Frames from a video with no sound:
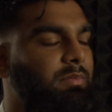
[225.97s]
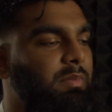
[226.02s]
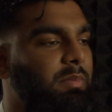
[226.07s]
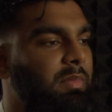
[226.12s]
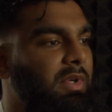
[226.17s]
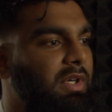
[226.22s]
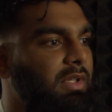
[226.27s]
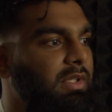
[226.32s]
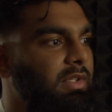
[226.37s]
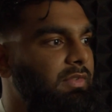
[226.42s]

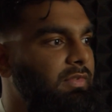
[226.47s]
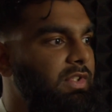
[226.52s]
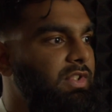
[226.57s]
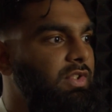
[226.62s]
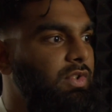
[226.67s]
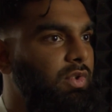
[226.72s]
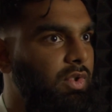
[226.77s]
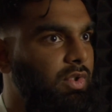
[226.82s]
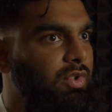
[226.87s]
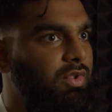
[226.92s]
But if it's
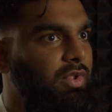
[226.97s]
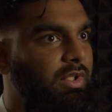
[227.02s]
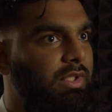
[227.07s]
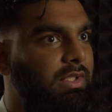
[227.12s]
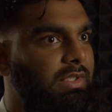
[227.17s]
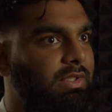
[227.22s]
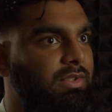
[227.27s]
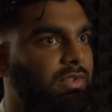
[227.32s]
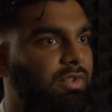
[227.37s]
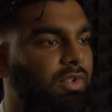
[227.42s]
your
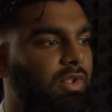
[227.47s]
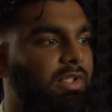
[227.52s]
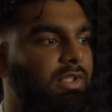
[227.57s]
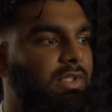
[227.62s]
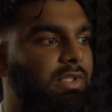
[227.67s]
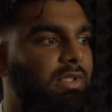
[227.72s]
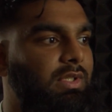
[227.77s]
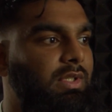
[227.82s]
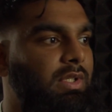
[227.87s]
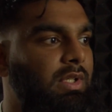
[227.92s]
choice, you're
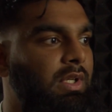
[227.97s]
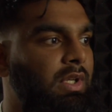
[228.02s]
gonna